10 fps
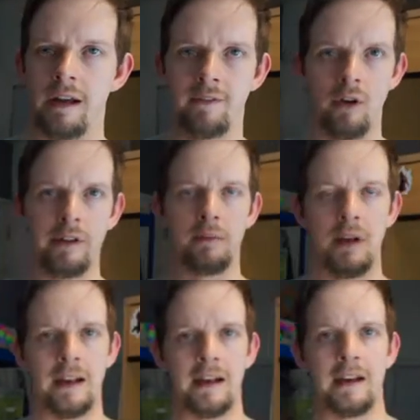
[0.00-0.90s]
If not, there'll
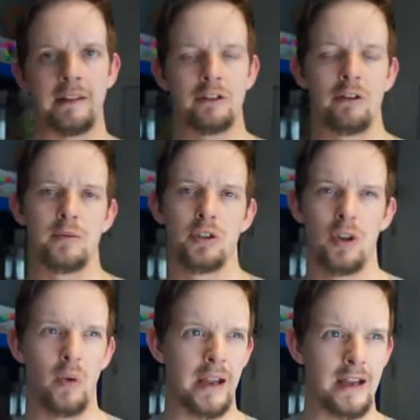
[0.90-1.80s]
be a link in the description
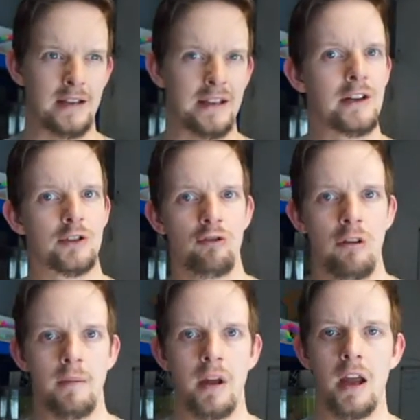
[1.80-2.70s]
to his
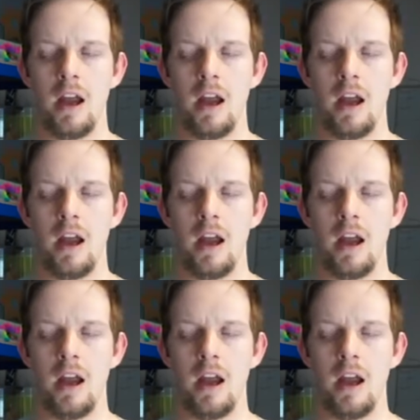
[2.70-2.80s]
Instagram.